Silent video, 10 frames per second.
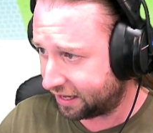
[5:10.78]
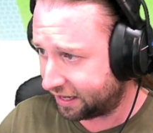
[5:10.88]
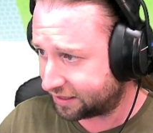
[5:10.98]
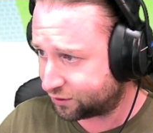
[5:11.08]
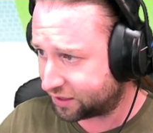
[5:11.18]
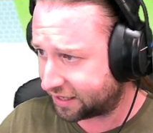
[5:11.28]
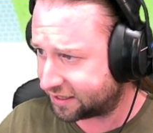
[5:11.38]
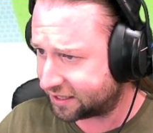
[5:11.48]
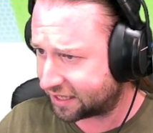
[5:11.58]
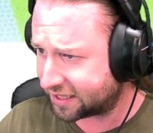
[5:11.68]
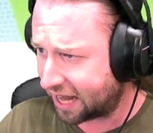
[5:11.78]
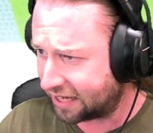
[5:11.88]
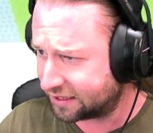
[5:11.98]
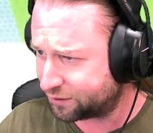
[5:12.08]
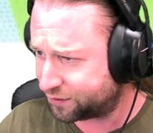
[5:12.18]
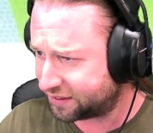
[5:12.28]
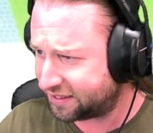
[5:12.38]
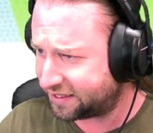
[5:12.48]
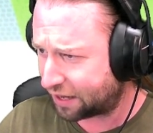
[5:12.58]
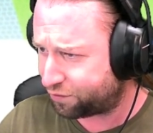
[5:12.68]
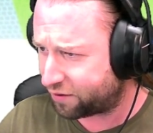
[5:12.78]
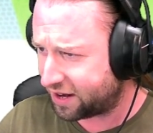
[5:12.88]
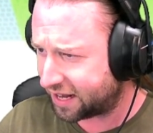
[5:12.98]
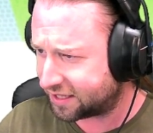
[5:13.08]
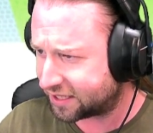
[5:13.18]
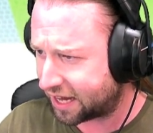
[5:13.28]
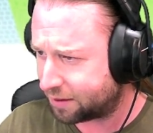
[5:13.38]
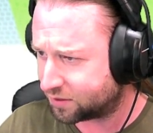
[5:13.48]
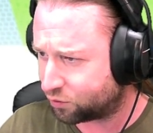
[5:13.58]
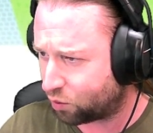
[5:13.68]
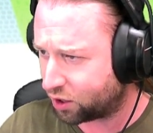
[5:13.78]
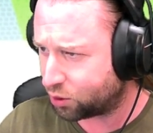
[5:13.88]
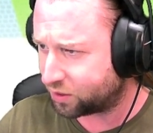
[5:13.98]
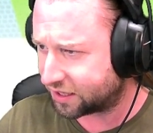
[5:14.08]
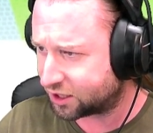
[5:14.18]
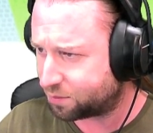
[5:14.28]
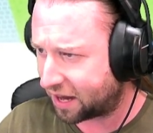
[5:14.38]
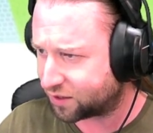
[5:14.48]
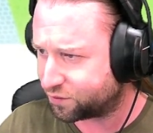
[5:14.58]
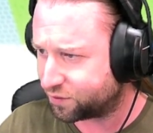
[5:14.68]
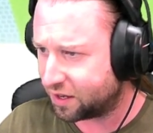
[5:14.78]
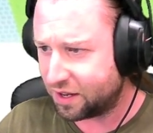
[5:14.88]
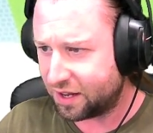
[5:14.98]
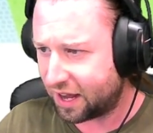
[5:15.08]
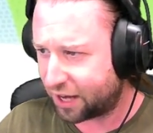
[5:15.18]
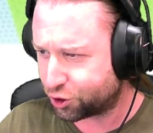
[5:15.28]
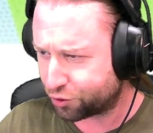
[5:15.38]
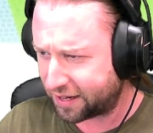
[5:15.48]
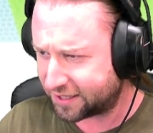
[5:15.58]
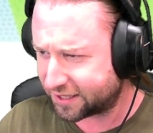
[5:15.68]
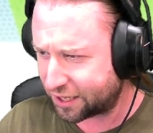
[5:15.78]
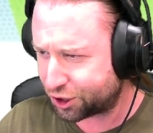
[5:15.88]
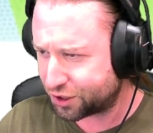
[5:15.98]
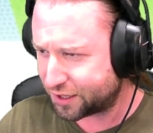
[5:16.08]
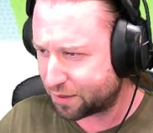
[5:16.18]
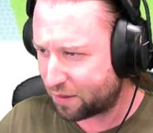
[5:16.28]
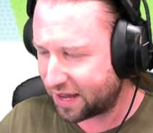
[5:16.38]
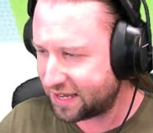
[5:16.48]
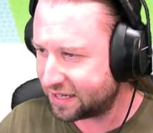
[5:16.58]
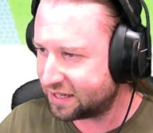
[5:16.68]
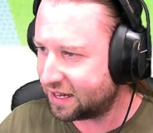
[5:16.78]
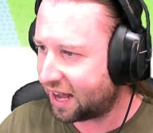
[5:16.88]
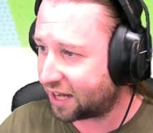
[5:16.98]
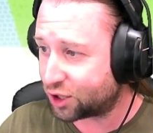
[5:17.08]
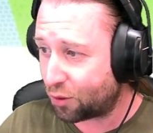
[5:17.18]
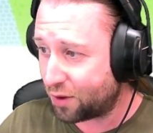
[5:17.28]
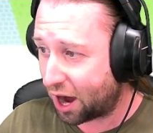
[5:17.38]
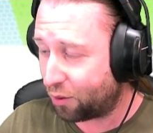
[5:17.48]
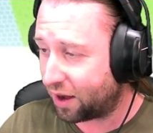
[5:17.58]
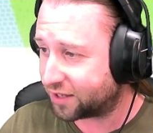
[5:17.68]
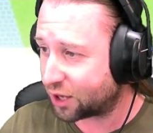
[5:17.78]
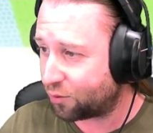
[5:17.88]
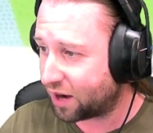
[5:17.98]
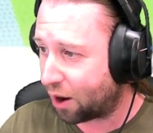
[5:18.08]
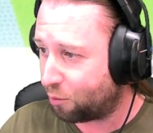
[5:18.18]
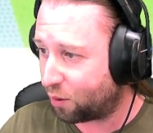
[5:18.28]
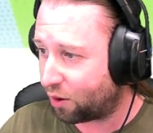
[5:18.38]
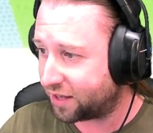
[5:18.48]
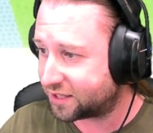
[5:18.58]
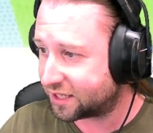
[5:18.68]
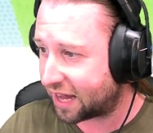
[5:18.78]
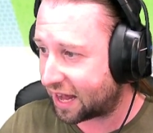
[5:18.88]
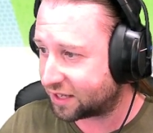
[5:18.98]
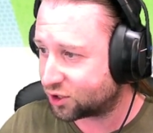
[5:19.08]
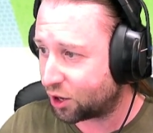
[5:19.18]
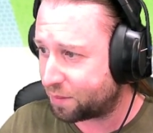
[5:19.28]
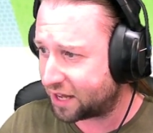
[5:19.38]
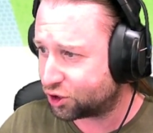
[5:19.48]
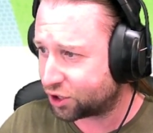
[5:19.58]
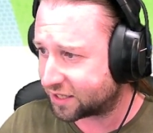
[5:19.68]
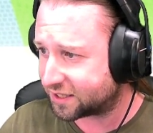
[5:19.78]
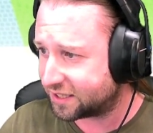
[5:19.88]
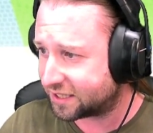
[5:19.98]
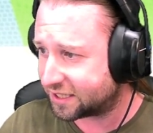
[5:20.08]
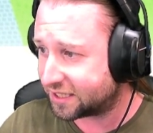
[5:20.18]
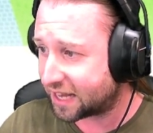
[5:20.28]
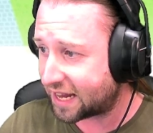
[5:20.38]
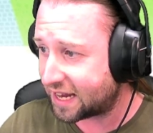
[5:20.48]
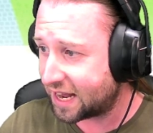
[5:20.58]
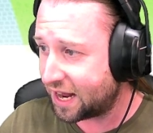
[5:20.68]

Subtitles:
it's kind of different in terms of what you would expect a train station to be. I don't know, but it's going to be interesting to say